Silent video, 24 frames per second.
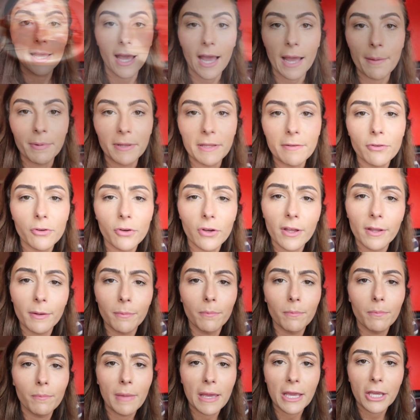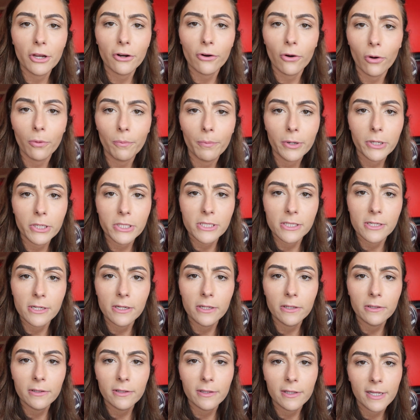I believe you can make your own
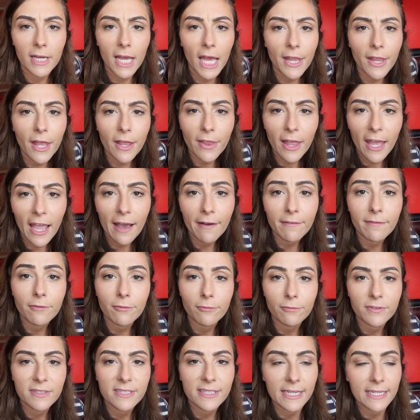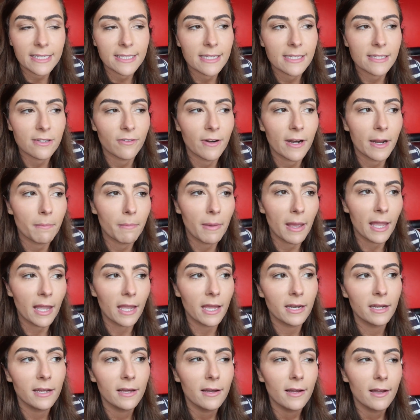personal, and then they have slices already
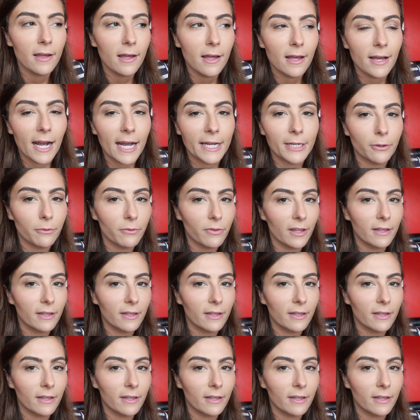made. I don't